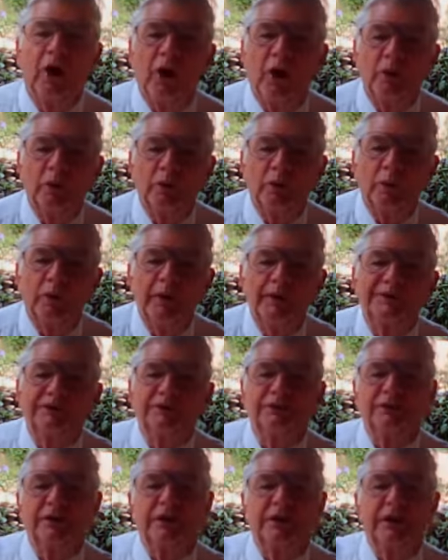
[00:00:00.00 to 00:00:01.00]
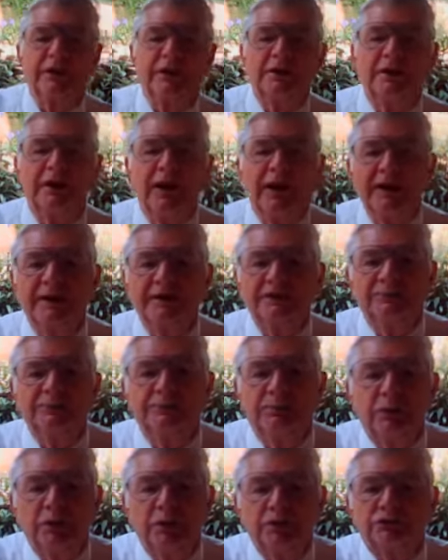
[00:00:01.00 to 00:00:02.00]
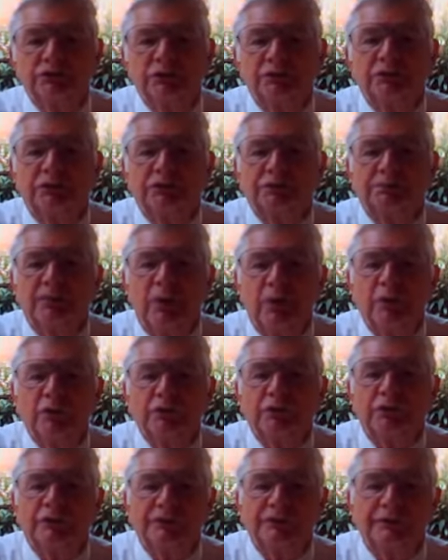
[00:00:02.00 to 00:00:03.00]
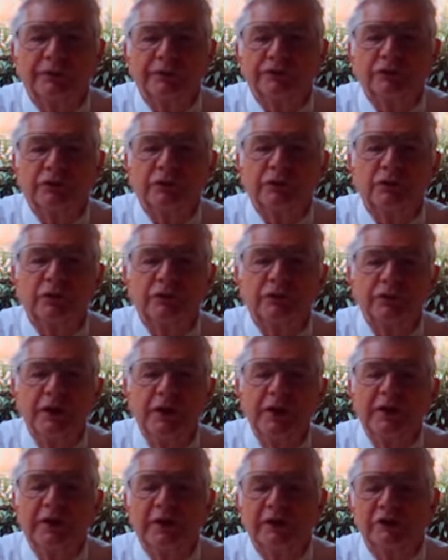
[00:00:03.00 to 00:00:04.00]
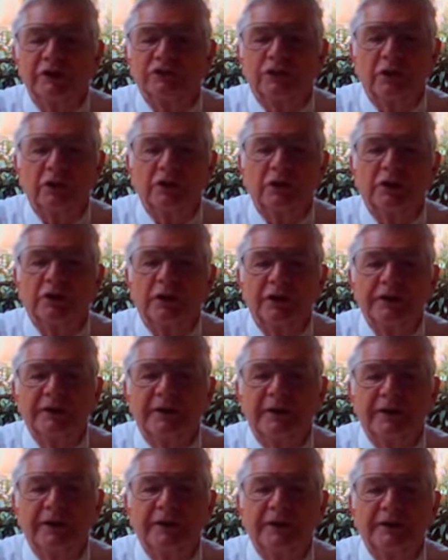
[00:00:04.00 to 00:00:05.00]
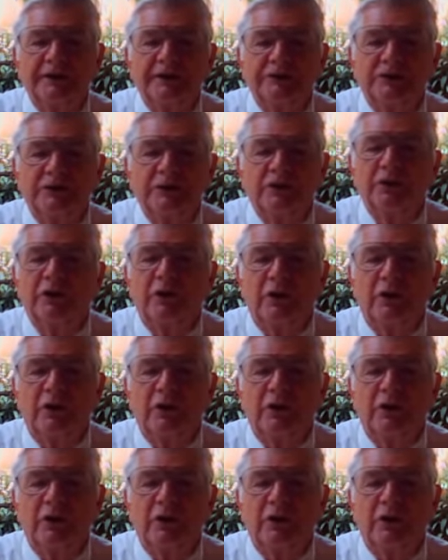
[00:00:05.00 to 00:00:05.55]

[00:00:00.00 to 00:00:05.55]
all the way to the last person that's born on this earth is going to lay eyes